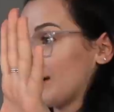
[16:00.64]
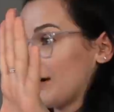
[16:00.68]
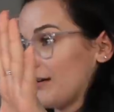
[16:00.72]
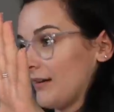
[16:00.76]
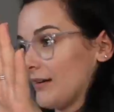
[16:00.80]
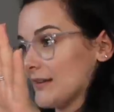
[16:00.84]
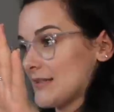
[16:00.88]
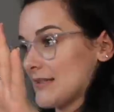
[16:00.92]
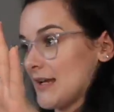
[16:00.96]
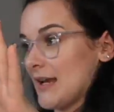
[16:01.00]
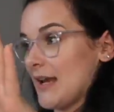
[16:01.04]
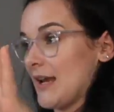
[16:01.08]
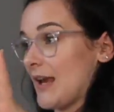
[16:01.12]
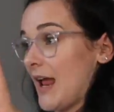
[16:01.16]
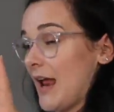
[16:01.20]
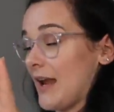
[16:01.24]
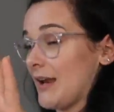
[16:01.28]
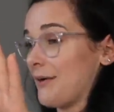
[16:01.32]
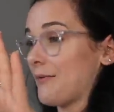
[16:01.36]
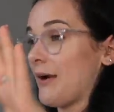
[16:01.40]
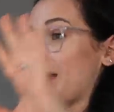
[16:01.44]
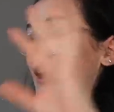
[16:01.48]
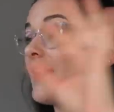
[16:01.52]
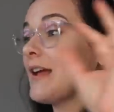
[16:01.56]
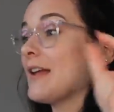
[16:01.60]
my content in
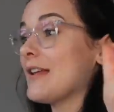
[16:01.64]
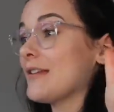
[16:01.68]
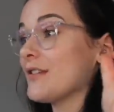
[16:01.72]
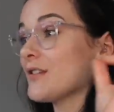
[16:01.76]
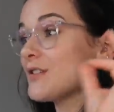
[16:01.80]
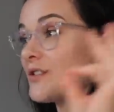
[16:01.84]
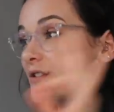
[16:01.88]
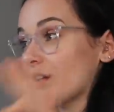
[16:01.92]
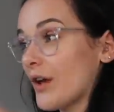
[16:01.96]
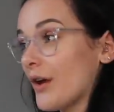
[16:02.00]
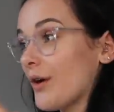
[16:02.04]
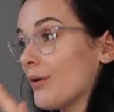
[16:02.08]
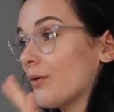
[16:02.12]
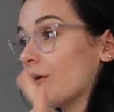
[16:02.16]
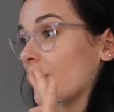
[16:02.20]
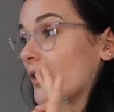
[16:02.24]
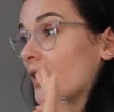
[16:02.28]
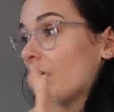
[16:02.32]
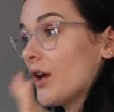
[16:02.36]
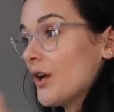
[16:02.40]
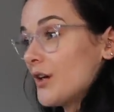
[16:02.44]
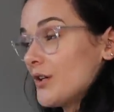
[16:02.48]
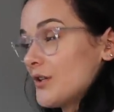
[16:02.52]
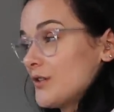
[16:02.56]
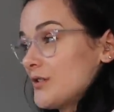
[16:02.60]
any way is so,
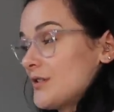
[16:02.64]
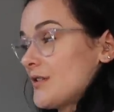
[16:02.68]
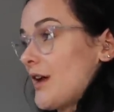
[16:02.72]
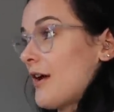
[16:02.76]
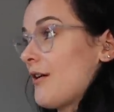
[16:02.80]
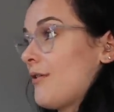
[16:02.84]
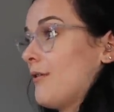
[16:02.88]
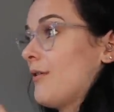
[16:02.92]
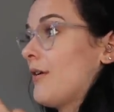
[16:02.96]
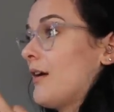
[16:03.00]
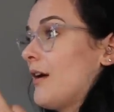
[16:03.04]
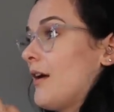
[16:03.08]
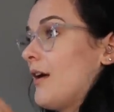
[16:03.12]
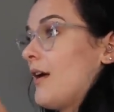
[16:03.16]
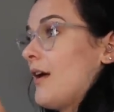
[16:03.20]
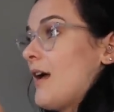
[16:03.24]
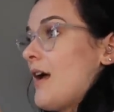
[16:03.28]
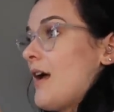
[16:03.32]
so,